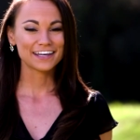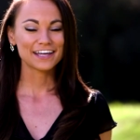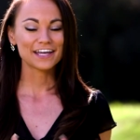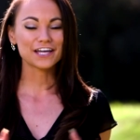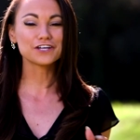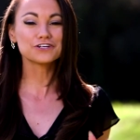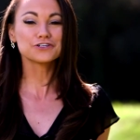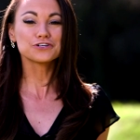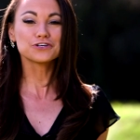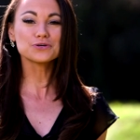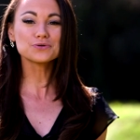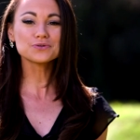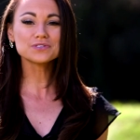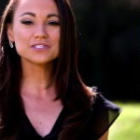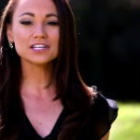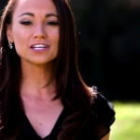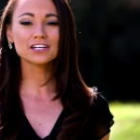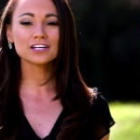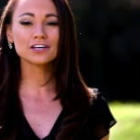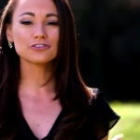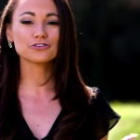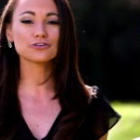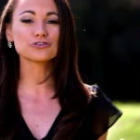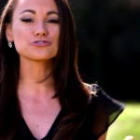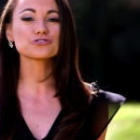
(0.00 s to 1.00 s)
In
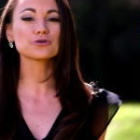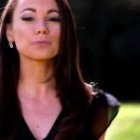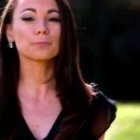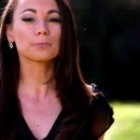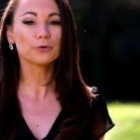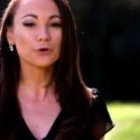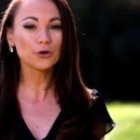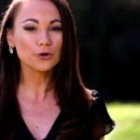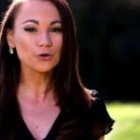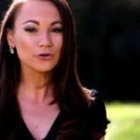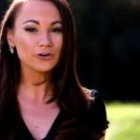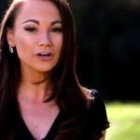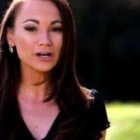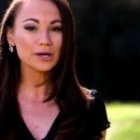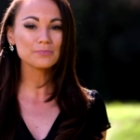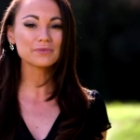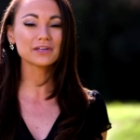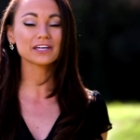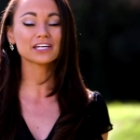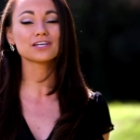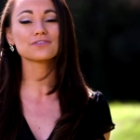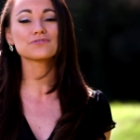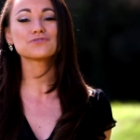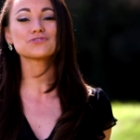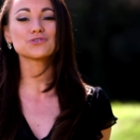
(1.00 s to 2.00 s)
Houston, there's a program
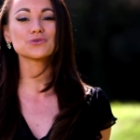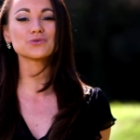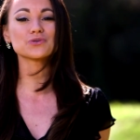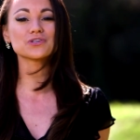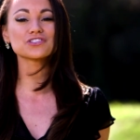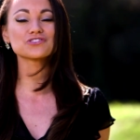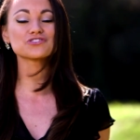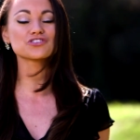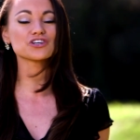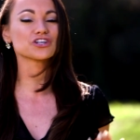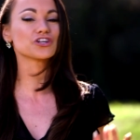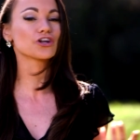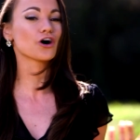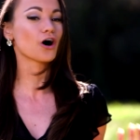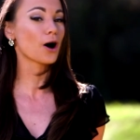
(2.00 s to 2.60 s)
that gives students an